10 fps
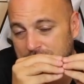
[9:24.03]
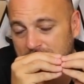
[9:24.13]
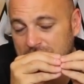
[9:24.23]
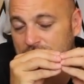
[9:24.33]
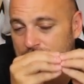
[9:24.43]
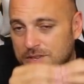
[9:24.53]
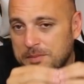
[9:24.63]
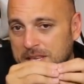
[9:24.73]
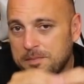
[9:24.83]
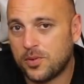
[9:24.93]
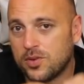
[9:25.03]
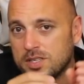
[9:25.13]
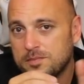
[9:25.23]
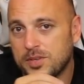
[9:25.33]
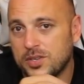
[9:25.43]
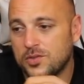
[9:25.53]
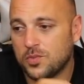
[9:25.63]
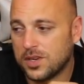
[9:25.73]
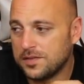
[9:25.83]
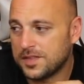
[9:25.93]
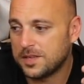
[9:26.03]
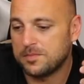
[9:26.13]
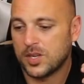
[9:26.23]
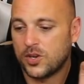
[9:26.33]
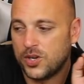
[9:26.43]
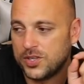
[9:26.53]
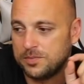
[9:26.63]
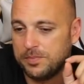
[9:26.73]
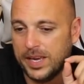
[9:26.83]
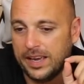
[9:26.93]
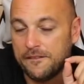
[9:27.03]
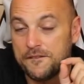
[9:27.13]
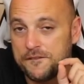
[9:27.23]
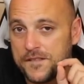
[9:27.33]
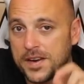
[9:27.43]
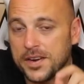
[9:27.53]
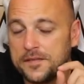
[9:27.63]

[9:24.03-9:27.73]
extremely important because one of them could be very,